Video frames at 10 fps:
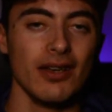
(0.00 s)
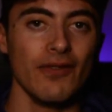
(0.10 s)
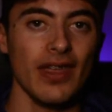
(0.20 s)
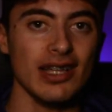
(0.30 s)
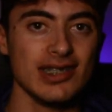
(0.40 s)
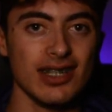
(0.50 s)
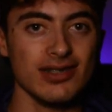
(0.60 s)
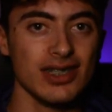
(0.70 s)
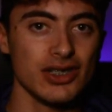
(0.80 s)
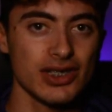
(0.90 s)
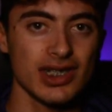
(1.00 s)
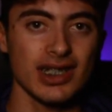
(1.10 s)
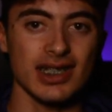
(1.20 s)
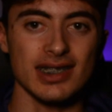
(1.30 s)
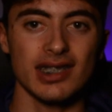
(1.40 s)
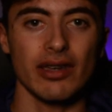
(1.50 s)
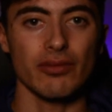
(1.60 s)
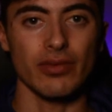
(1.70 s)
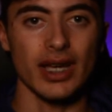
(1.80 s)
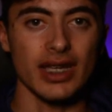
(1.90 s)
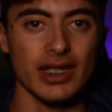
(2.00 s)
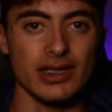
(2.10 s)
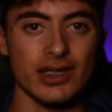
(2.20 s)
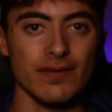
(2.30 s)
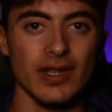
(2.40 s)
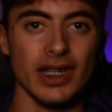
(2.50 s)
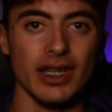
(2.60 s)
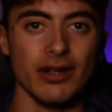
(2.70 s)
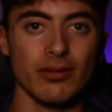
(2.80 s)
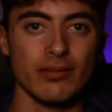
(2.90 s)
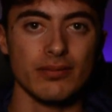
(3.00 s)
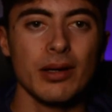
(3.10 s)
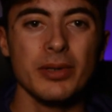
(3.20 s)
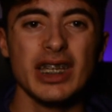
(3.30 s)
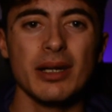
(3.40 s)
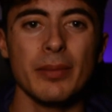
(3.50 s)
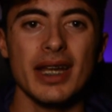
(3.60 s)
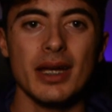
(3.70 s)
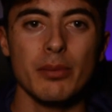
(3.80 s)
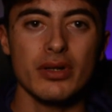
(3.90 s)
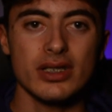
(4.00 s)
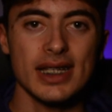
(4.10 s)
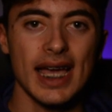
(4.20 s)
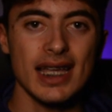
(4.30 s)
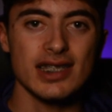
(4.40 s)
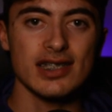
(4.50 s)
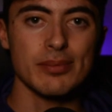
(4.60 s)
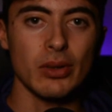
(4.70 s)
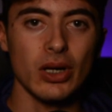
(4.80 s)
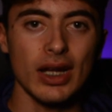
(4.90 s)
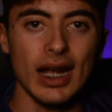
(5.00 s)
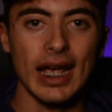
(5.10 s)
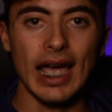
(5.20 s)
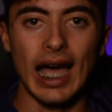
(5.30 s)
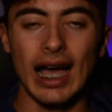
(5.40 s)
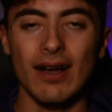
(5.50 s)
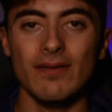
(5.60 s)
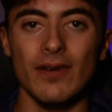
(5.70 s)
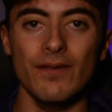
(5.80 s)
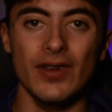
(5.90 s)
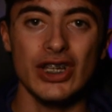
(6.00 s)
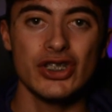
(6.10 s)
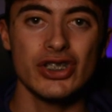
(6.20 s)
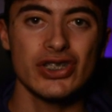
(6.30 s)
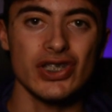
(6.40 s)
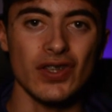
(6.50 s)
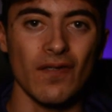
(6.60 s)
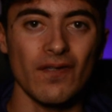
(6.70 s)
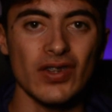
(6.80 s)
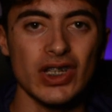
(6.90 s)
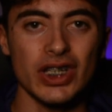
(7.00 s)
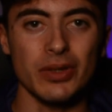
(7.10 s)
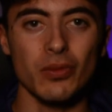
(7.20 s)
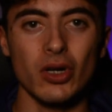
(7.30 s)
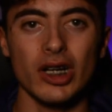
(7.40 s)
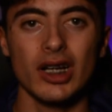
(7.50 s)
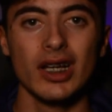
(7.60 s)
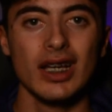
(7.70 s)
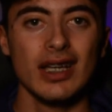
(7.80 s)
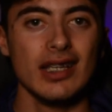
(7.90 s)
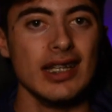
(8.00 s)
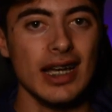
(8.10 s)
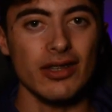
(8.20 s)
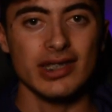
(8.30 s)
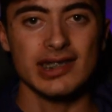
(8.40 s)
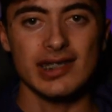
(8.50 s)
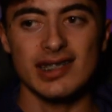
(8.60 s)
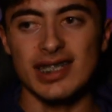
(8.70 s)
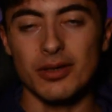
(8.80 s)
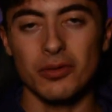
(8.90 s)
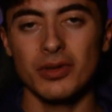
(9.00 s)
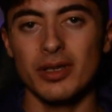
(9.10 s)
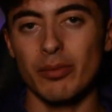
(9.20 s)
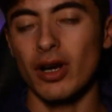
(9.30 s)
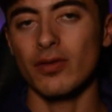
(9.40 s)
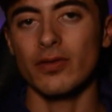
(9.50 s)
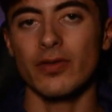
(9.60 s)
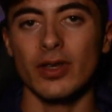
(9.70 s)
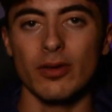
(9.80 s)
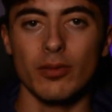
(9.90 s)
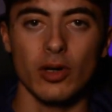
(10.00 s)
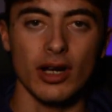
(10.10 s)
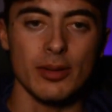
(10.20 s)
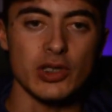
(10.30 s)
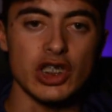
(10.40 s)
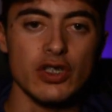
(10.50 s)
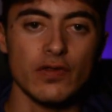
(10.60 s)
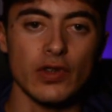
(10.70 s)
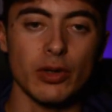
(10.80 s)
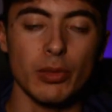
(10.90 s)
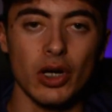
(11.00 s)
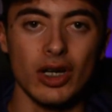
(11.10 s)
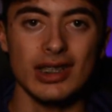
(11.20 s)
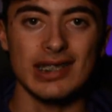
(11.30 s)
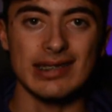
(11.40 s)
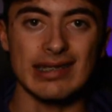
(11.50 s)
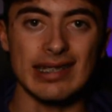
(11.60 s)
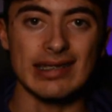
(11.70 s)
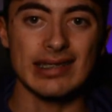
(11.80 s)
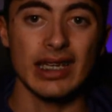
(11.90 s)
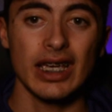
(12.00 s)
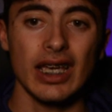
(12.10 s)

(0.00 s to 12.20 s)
If that sounds interesting, let's get right into the video. Coming in at my number 10 spot, I have Avengers Infinity War. Now this is the only Marvel film or MCU film on this list,